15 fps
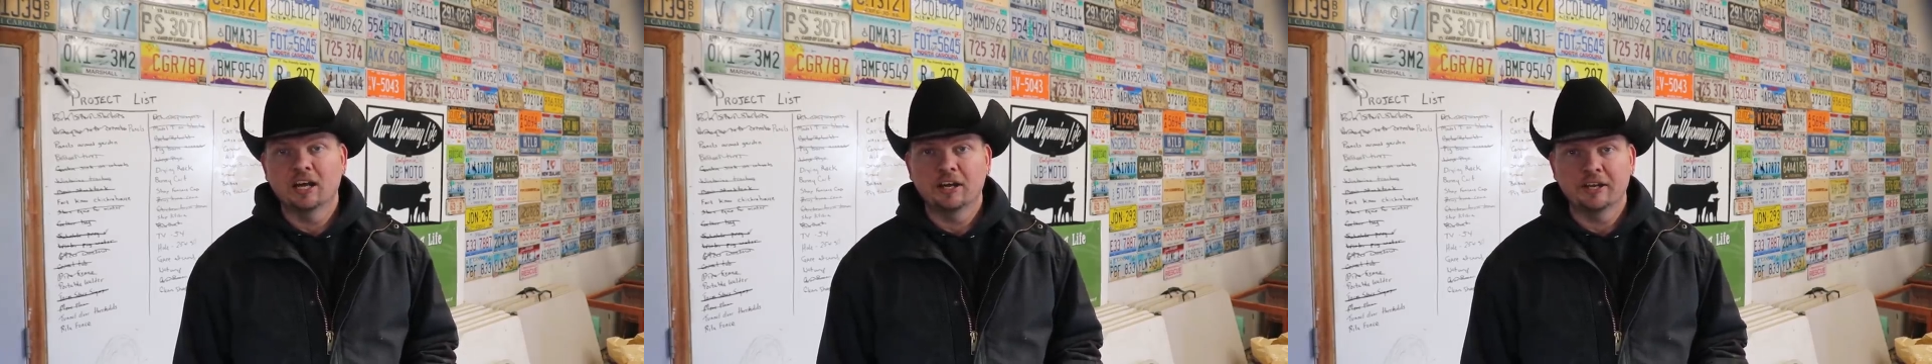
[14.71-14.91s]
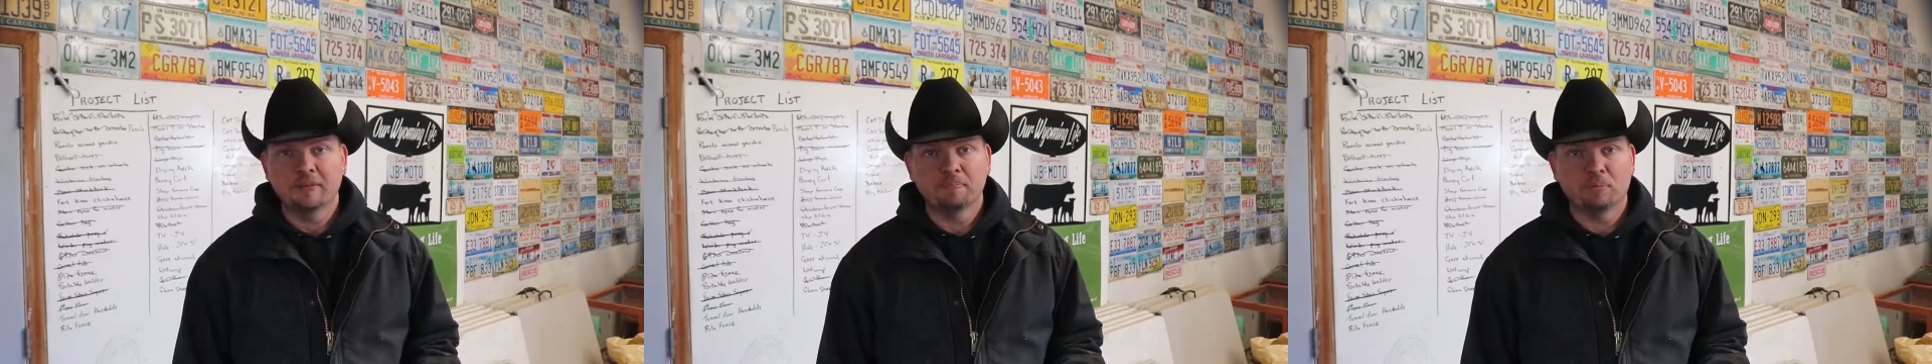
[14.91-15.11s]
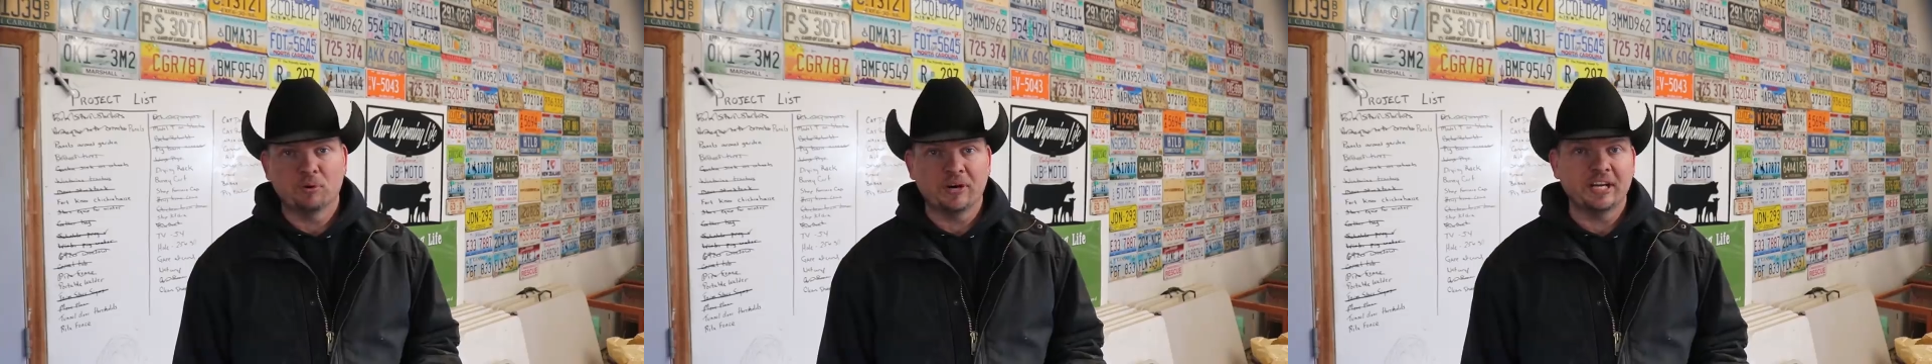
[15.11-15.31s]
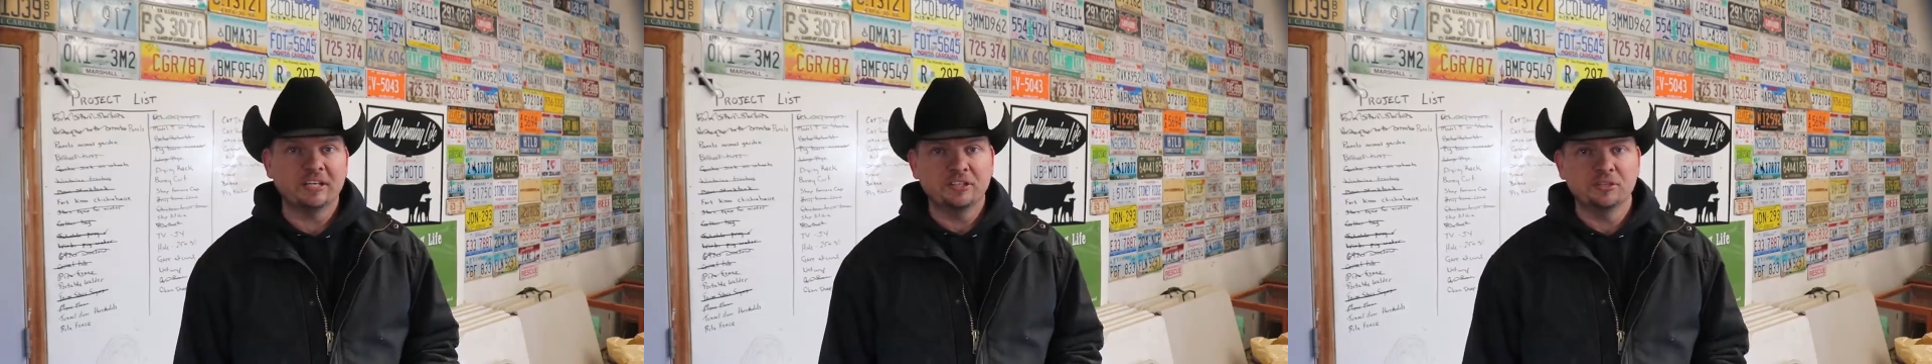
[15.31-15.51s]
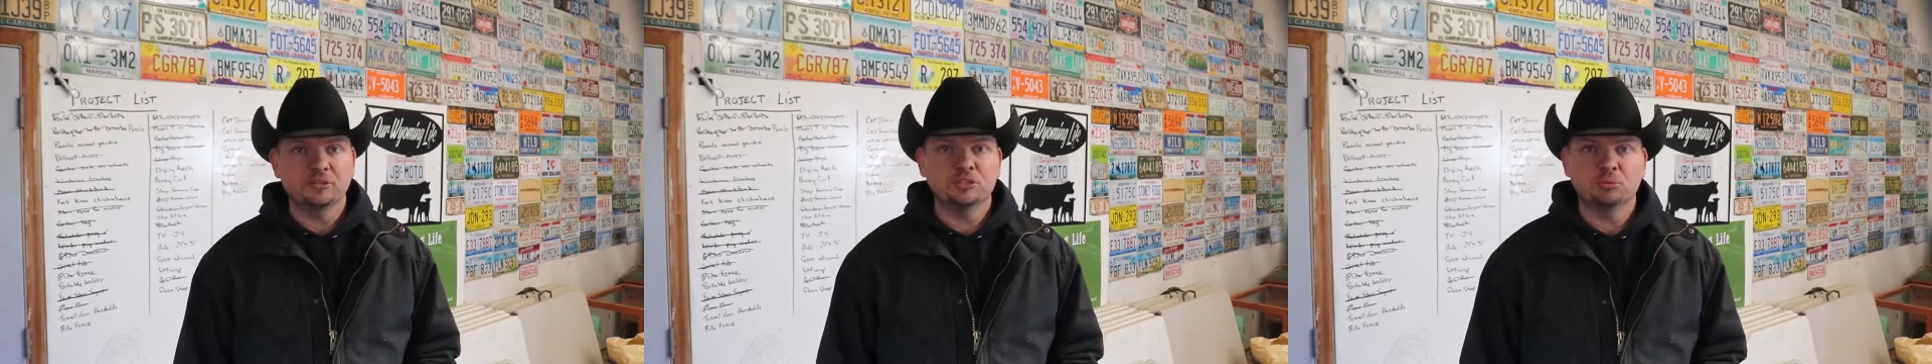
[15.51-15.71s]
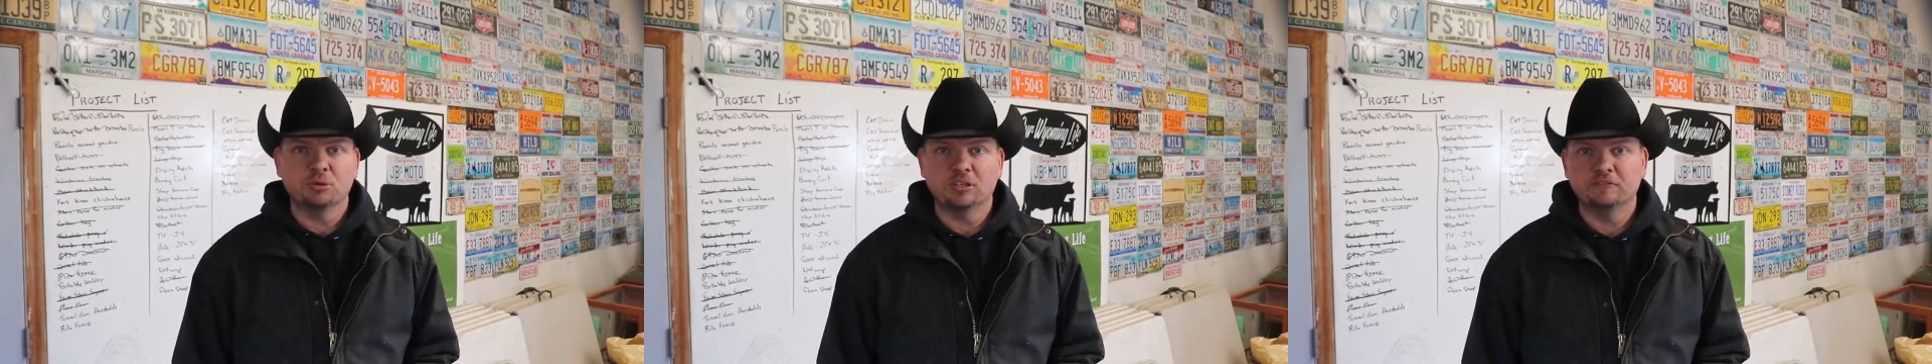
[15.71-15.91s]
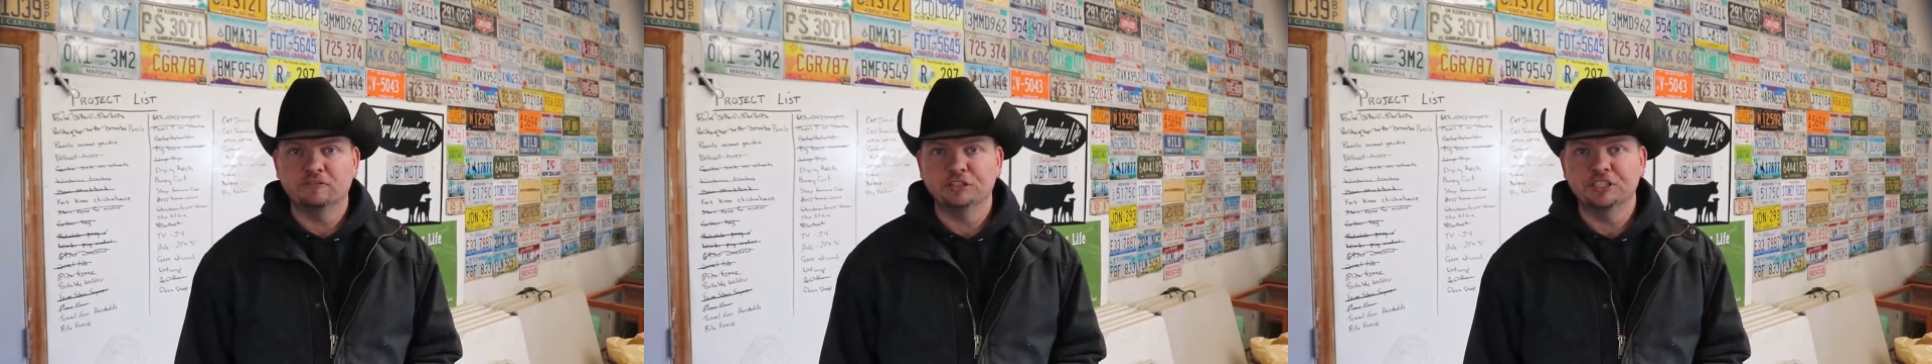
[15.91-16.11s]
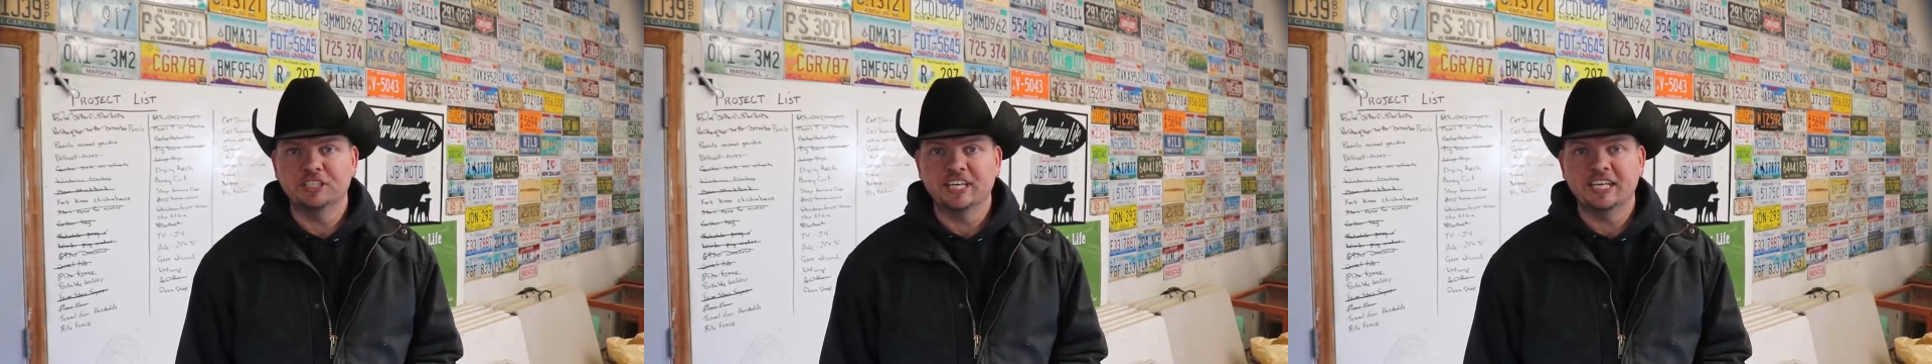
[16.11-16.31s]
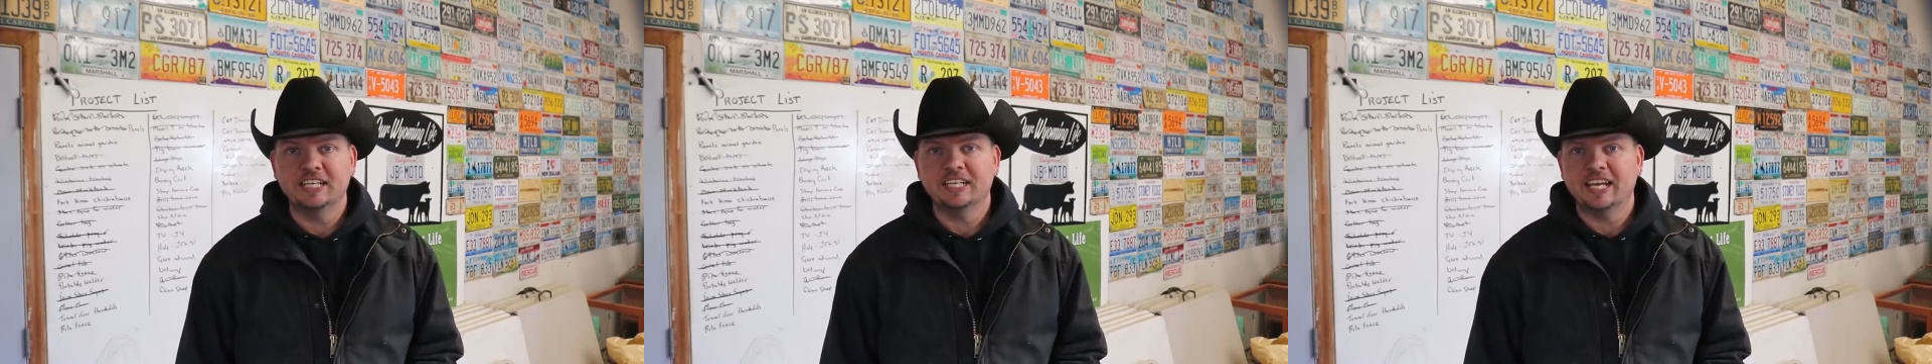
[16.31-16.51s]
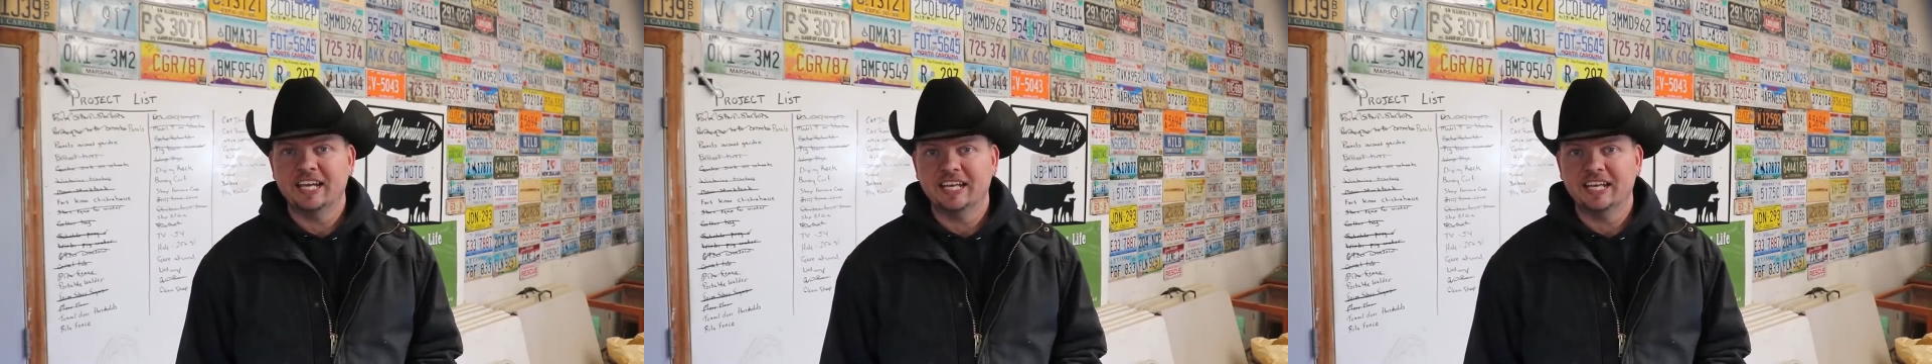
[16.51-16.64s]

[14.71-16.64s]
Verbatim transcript: a brand new 12-foot gate